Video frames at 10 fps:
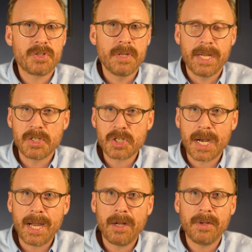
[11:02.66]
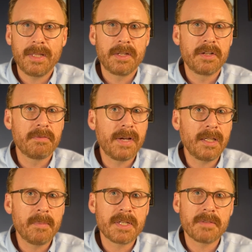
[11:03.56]
a child and the
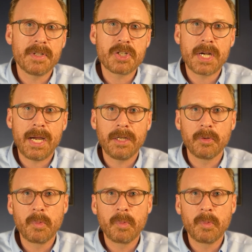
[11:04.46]
development of a child,